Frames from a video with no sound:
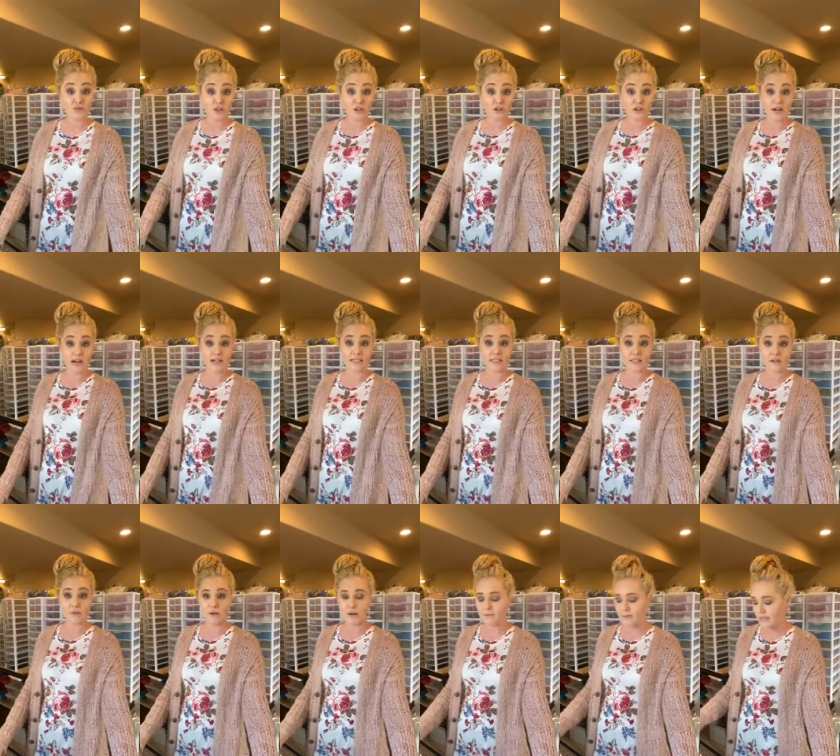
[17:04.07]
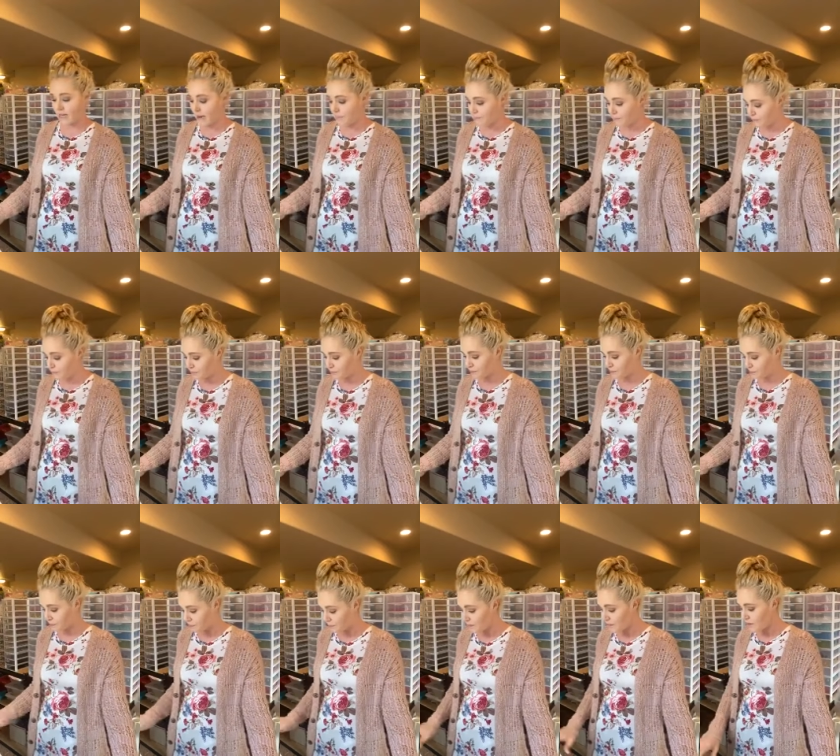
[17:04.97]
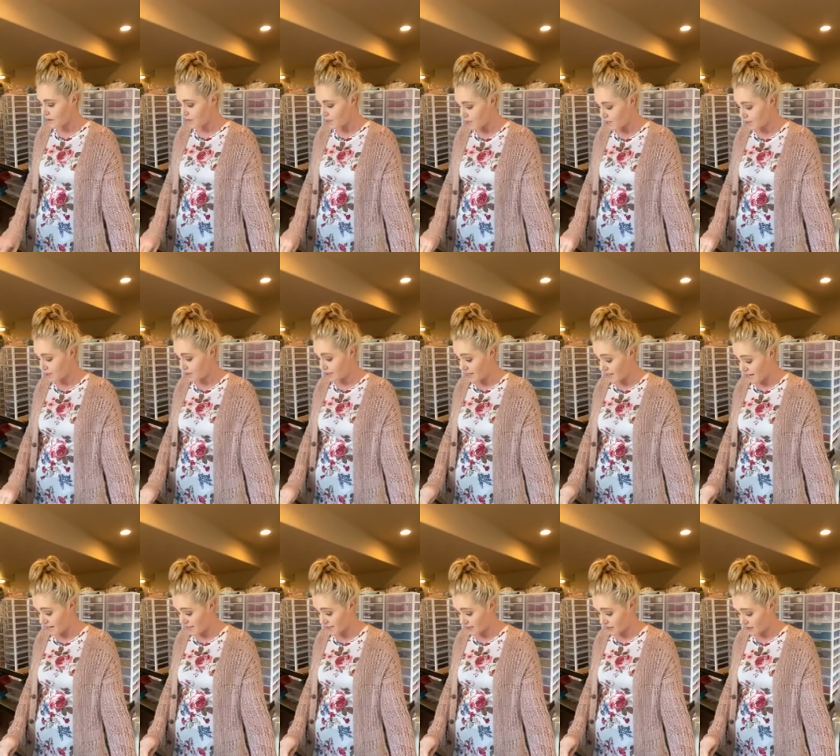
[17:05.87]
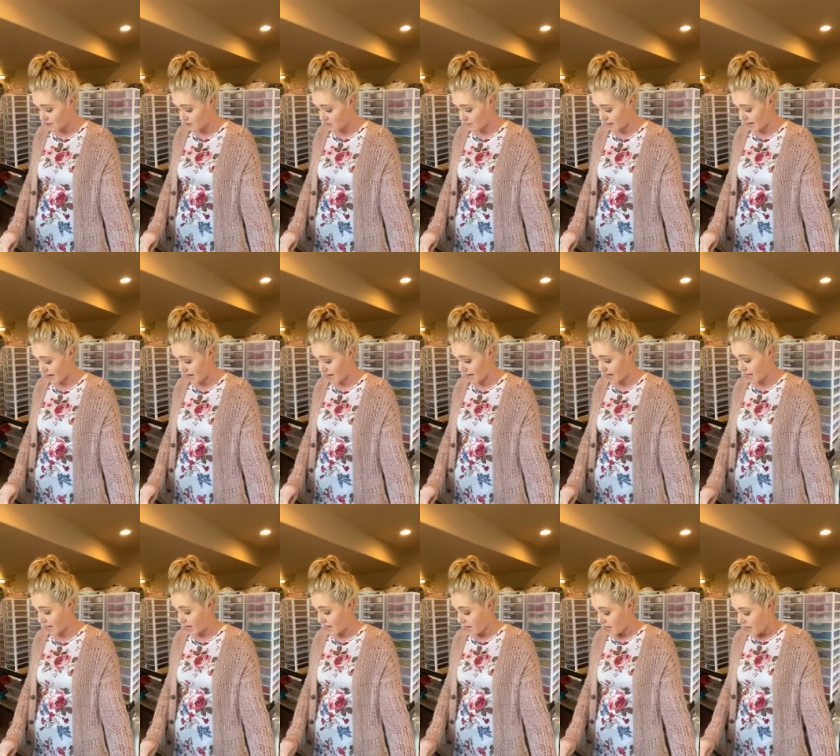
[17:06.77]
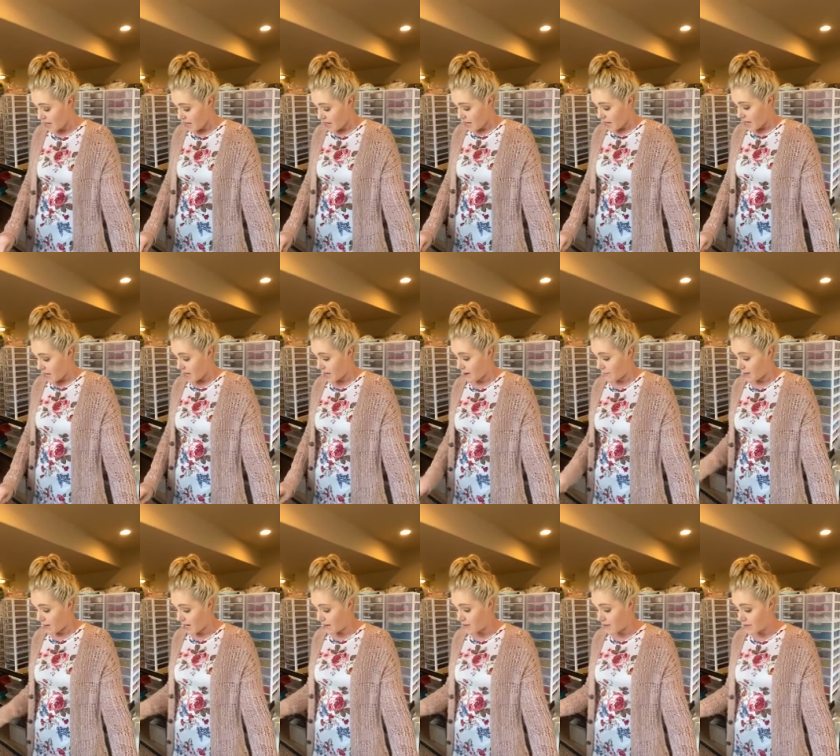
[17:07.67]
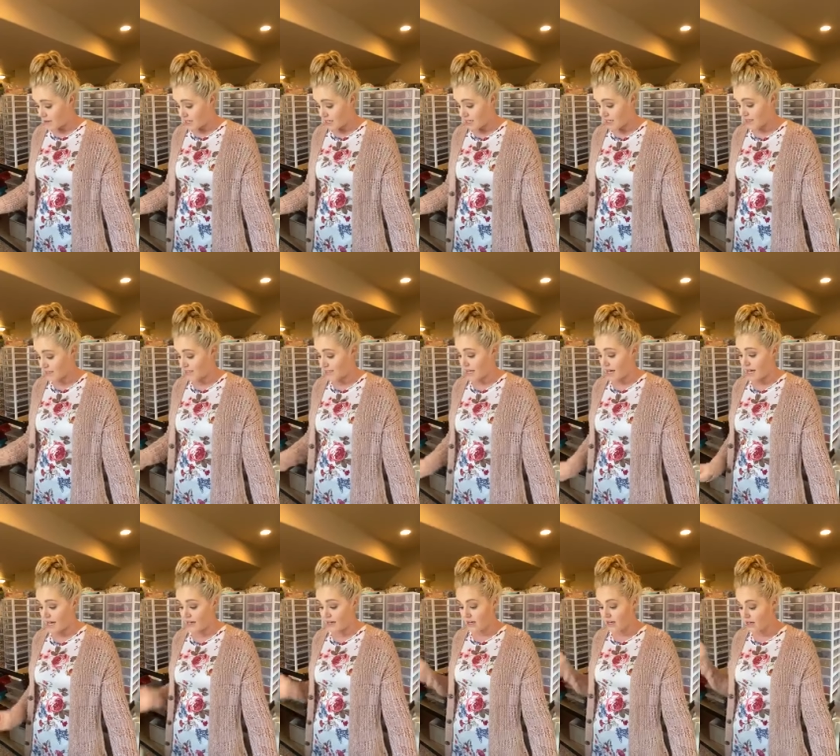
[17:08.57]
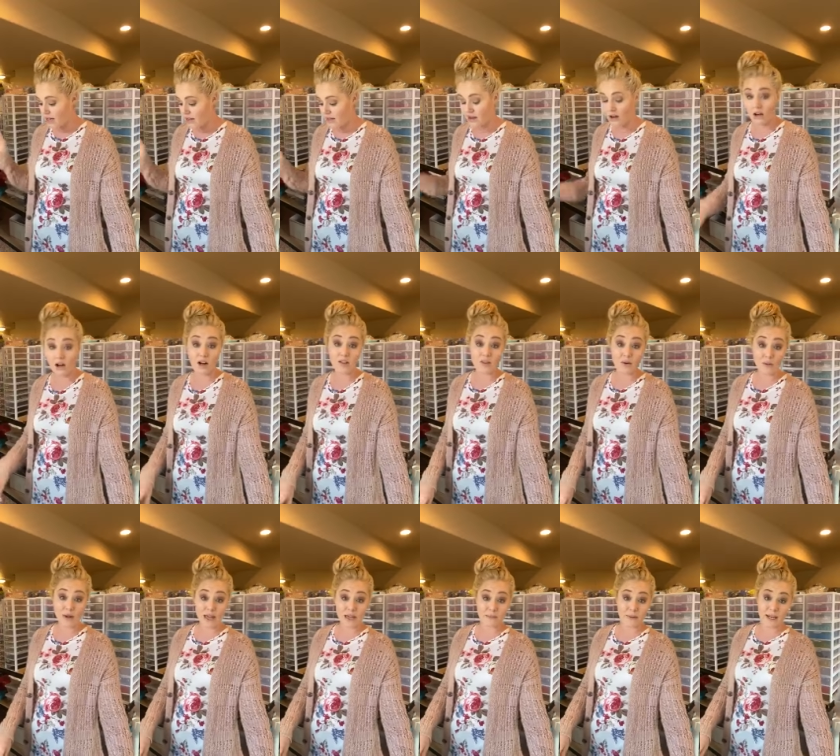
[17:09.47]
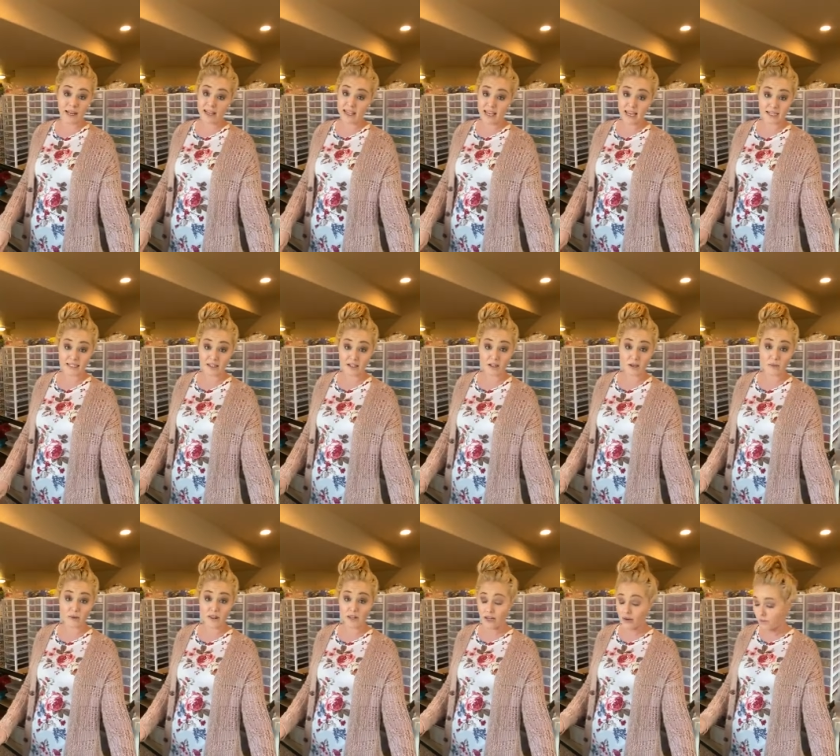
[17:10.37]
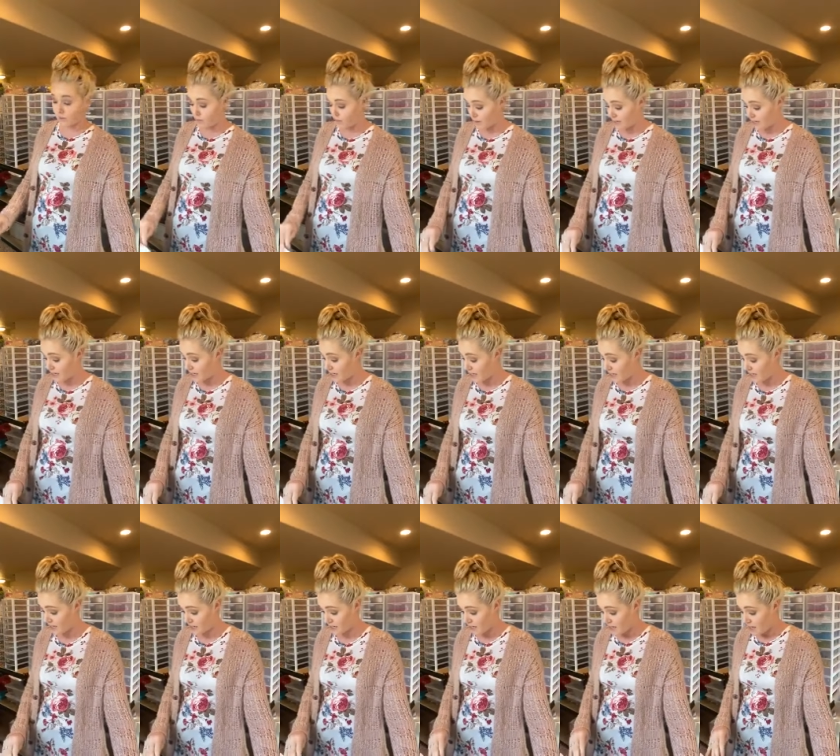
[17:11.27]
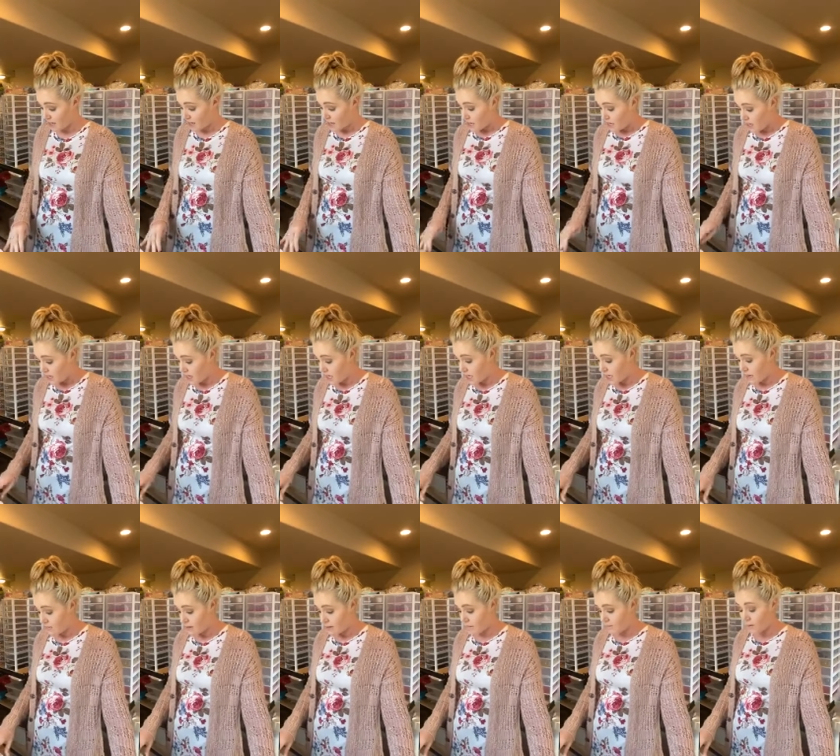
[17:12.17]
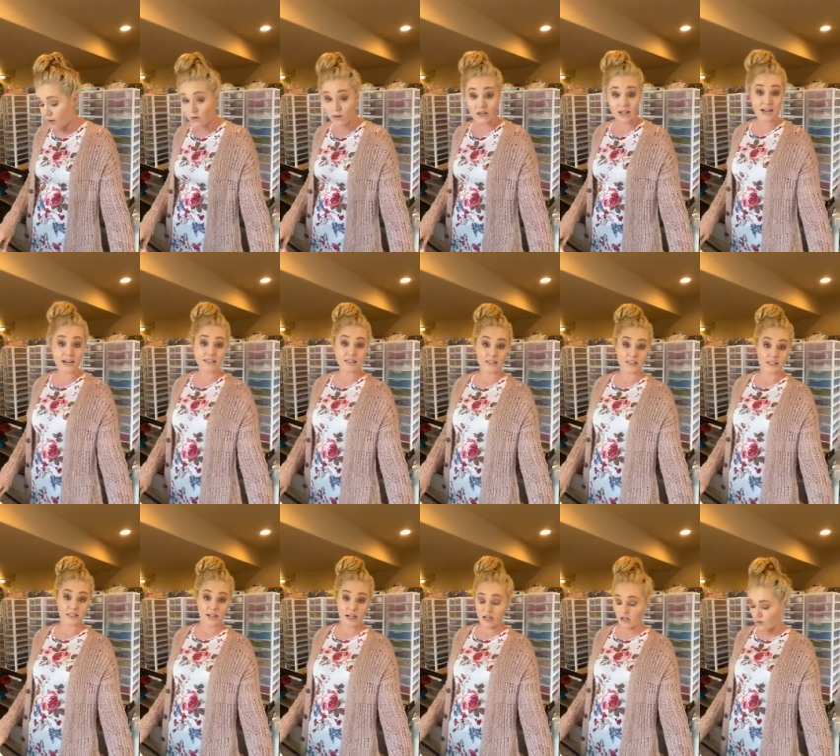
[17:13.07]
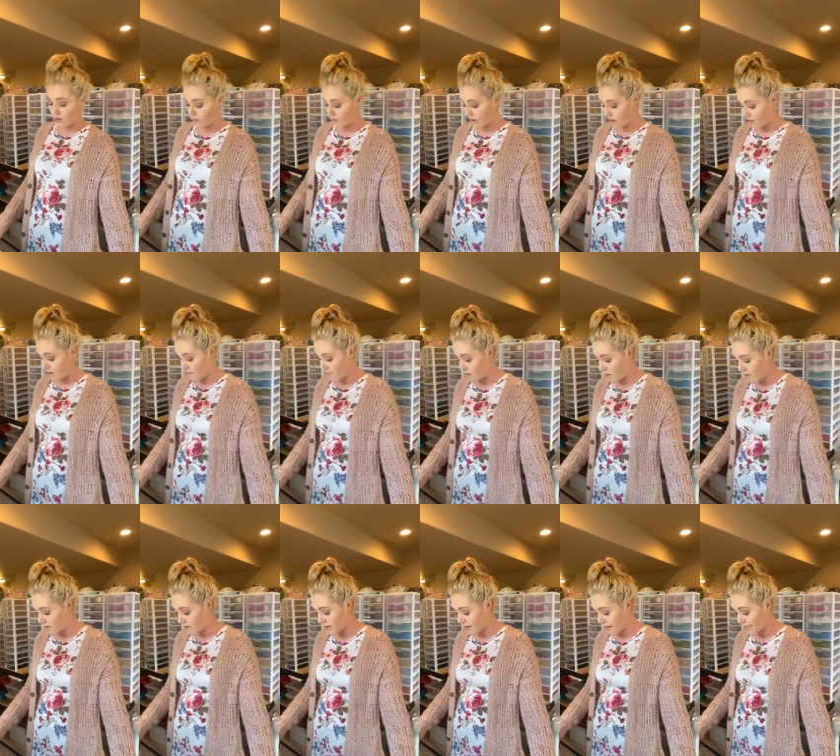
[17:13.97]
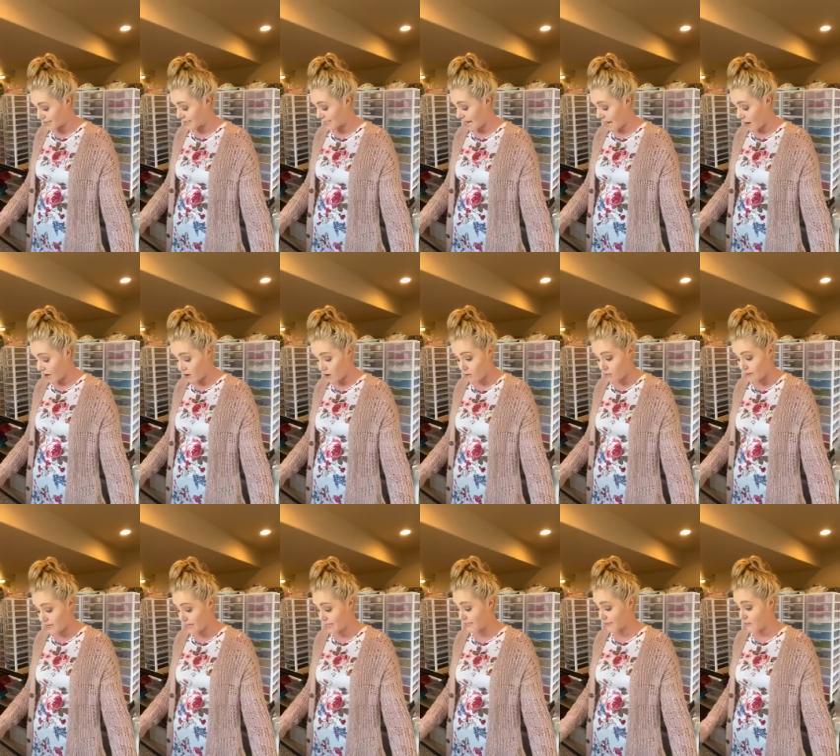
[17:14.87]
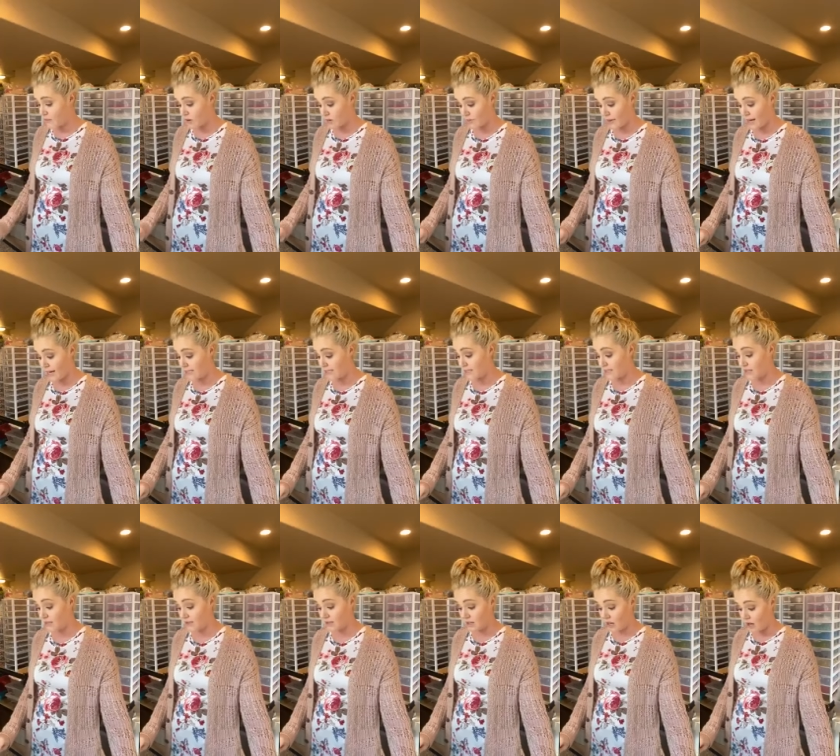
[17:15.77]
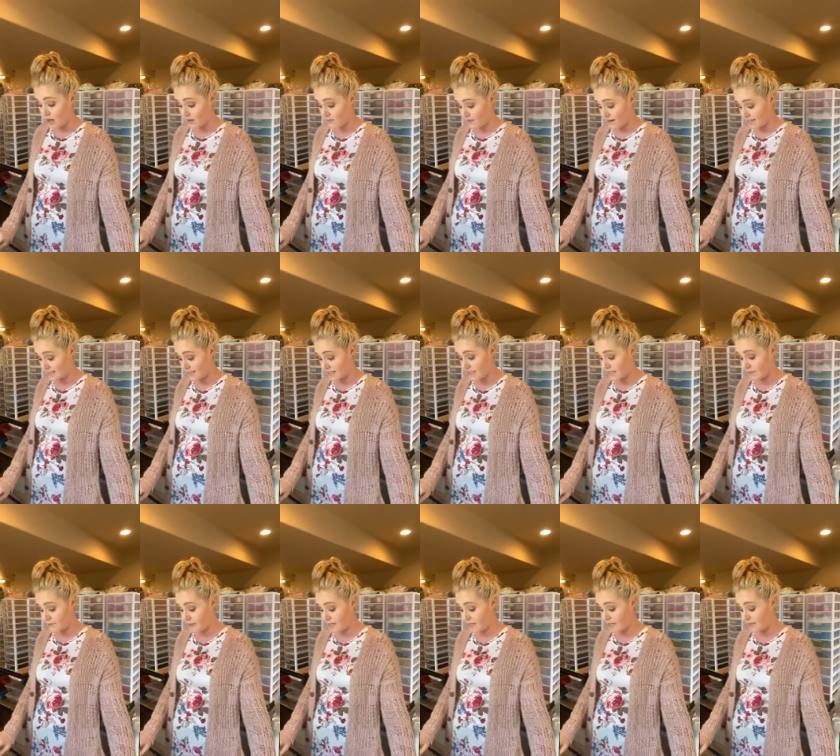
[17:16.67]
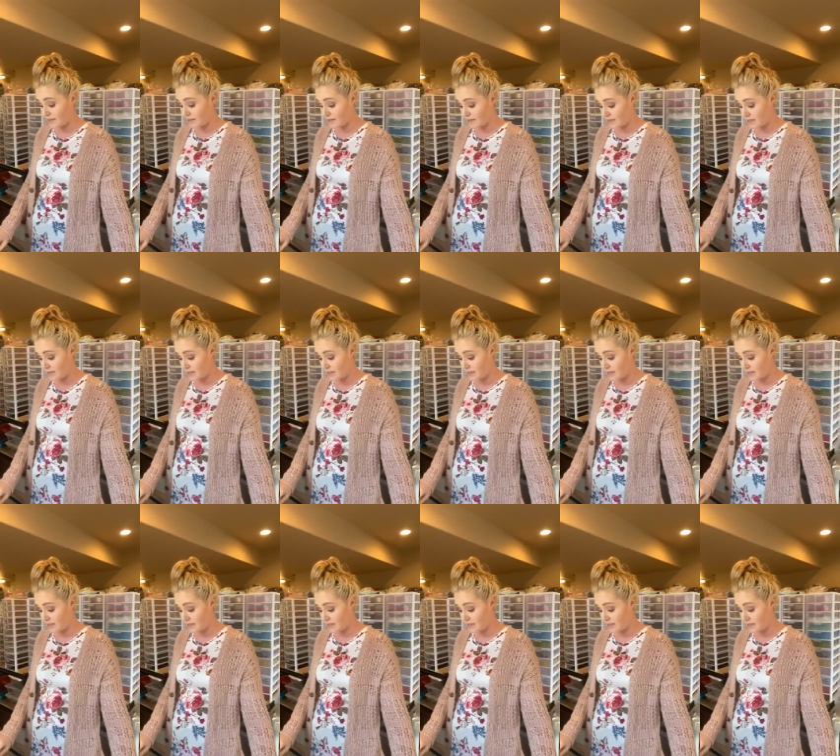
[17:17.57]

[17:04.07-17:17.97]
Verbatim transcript: you guys in the website. So that is on the way. Um, other things that they're on the way, but I can't tell you when they will be here. Um, polka dots. I know I'm low in polka dots, arrow beads, more rhinestones, all the faceted beads,